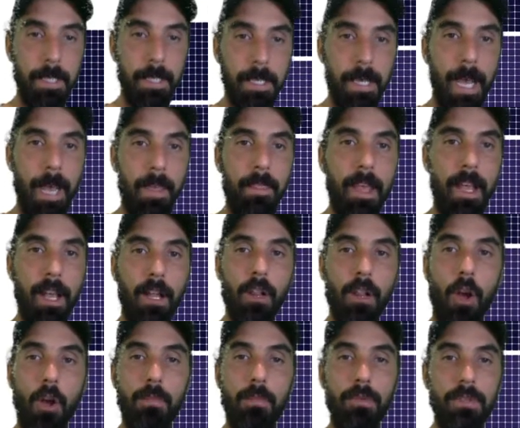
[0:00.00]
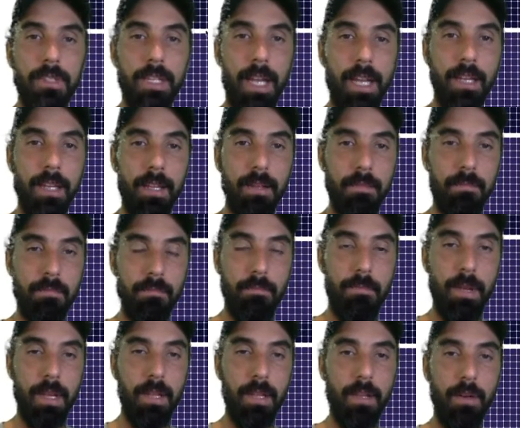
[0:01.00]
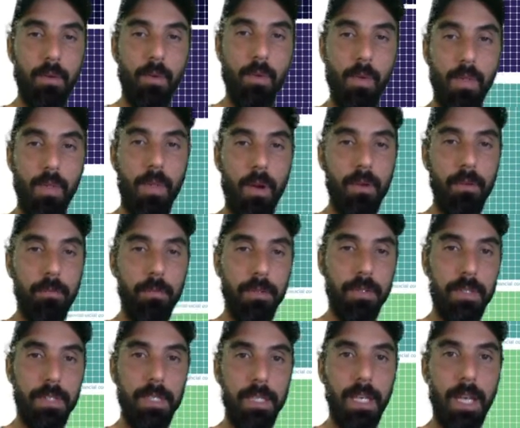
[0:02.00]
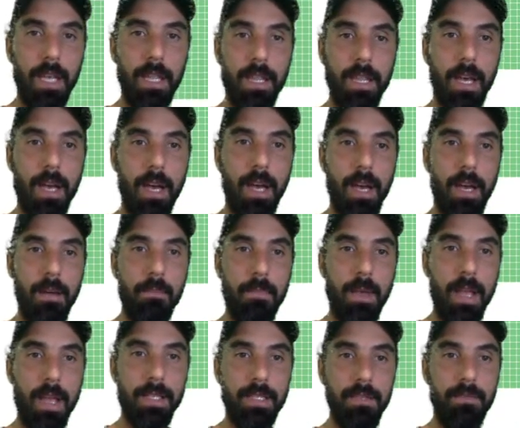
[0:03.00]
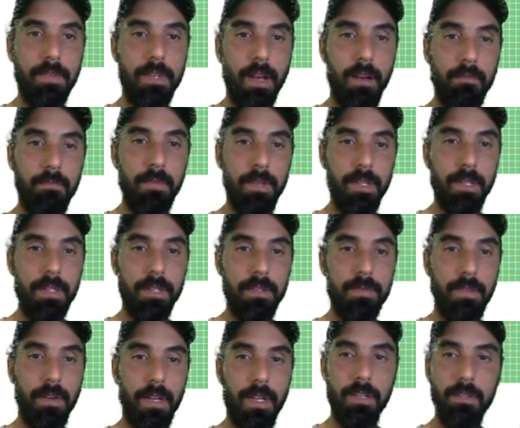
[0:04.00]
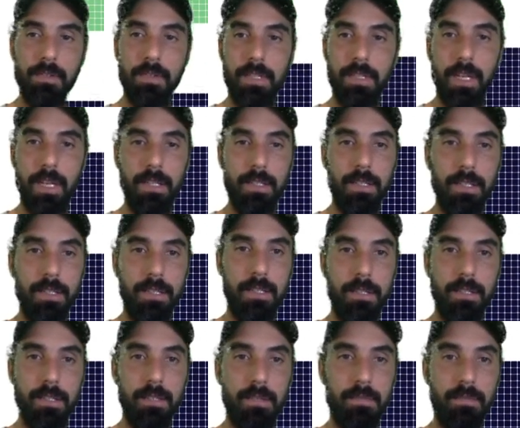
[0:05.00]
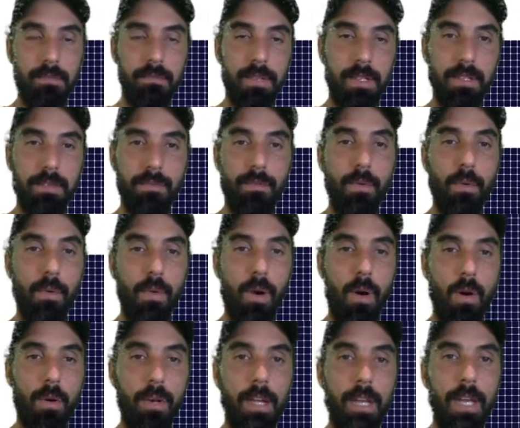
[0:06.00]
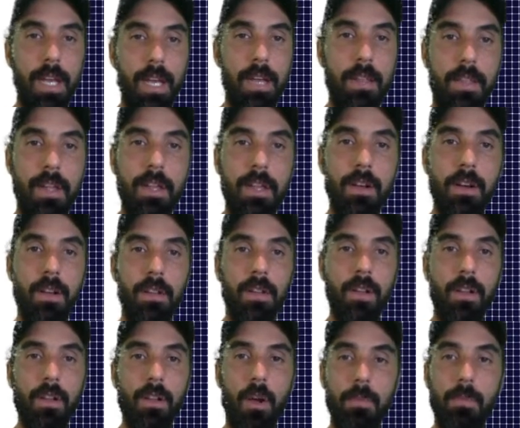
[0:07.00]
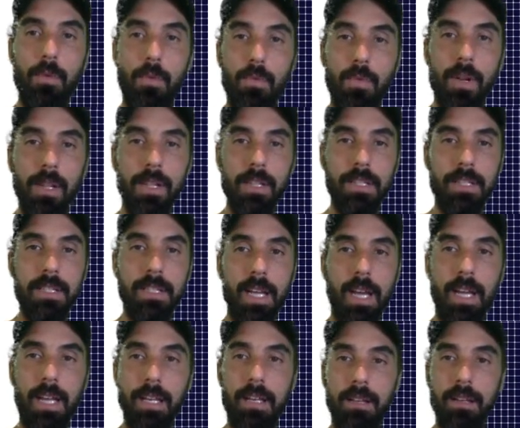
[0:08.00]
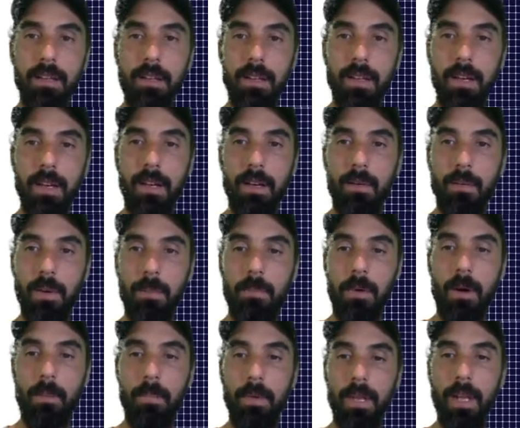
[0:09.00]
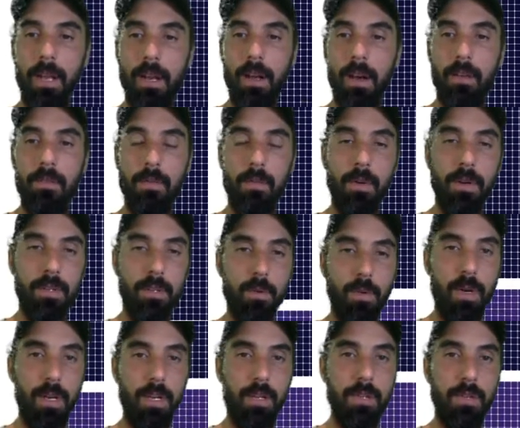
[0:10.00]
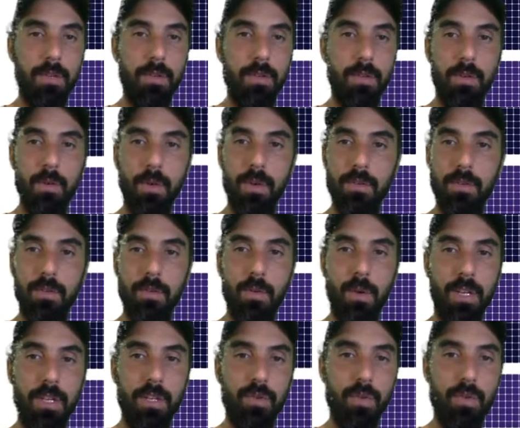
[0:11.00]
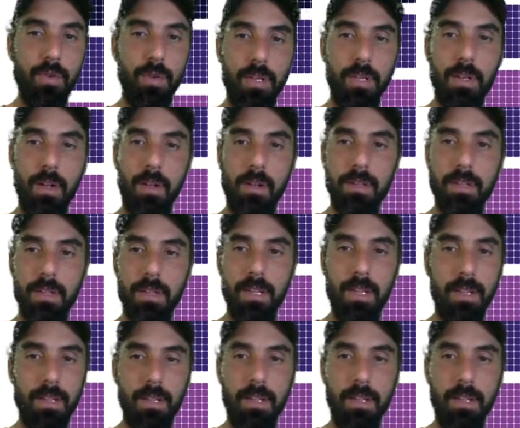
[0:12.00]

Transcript: And then global debt, bigger than all of those put together, massive governments, financial sectors, it's full on. Then you got the global real estate. We're popping at over $220 trillion, I think.